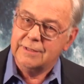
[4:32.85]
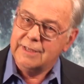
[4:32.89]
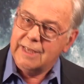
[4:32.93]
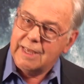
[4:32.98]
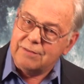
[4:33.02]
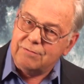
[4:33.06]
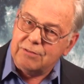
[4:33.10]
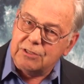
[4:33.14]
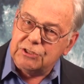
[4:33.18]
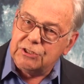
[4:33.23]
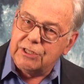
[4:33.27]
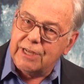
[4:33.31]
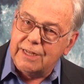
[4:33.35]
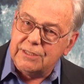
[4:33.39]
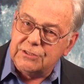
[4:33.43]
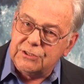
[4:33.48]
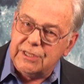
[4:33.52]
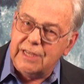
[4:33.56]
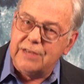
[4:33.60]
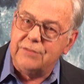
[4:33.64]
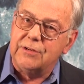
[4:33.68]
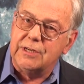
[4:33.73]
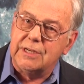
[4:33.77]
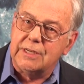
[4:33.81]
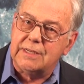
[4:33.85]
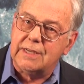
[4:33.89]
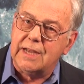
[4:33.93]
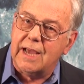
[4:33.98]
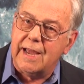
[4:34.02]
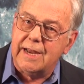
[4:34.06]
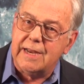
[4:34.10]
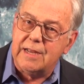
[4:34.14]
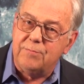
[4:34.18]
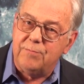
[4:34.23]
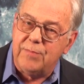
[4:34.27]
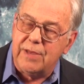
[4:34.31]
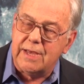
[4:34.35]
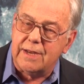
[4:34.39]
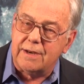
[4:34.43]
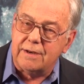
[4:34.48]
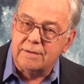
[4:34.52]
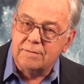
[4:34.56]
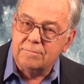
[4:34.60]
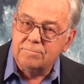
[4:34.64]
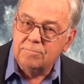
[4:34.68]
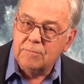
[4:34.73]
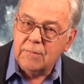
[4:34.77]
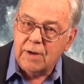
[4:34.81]
If it changed even a tiny bit,
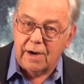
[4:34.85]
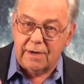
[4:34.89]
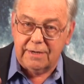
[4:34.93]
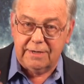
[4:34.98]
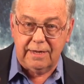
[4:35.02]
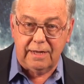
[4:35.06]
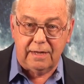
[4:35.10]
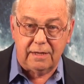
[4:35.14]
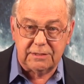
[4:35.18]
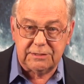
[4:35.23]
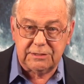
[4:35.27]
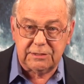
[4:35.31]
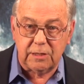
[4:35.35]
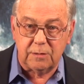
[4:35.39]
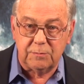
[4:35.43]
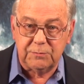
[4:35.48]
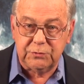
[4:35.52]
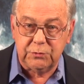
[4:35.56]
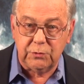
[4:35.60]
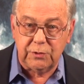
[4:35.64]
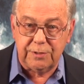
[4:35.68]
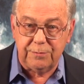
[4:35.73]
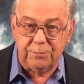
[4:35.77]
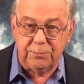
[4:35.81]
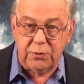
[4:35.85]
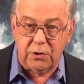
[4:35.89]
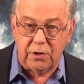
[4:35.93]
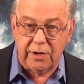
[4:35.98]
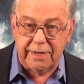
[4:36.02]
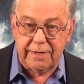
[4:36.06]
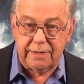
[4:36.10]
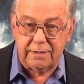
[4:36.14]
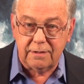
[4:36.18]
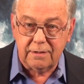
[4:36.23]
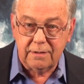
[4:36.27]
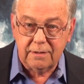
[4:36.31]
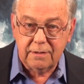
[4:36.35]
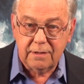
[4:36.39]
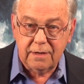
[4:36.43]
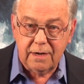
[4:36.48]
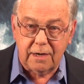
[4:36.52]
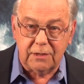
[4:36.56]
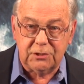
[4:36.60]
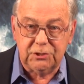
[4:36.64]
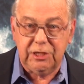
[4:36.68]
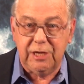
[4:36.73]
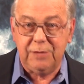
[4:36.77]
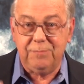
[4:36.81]
our telescopes wouldn't point,
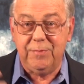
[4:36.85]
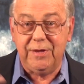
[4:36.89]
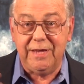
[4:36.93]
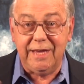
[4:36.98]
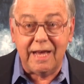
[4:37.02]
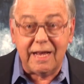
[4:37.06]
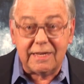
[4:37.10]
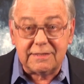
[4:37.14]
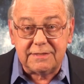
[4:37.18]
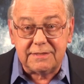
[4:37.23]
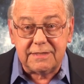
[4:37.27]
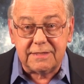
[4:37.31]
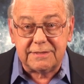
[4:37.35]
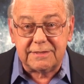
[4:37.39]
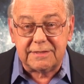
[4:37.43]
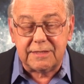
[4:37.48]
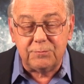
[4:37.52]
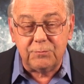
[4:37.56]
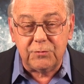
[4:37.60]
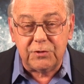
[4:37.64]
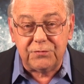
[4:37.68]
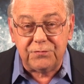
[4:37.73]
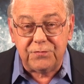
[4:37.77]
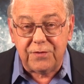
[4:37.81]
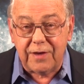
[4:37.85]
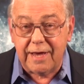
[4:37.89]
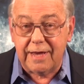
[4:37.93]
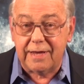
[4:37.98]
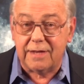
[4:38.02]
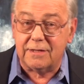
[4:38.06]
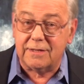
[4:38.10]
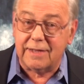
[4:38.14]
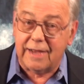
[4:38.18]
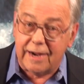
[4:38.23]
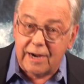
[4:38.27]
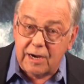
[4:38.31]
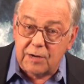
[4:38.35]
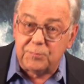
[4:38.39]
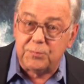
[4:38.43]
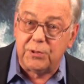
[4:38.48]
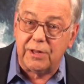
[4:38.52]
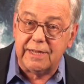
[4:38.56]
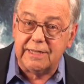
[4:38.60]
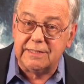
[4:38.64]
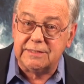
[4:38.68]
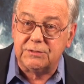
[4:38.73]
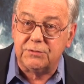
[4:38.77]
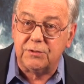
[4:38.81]
our G P S system would fail,
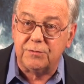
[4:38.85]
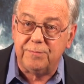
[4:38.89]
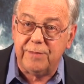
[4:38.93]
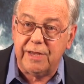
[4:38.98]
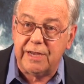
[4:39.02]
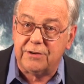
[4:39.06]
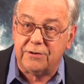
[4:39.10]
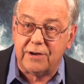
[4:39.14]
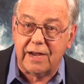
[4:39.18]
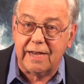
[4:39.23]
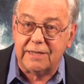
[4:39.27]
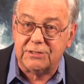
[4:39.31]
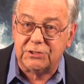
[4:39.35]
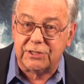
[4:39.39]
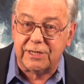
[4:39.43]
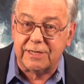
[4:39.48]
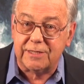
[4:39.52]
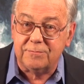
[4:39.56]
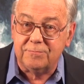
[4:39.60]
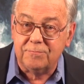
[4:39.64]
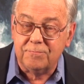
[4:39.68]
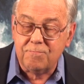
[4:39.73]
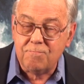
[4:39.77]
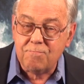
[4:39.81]
airplanes would be crashing.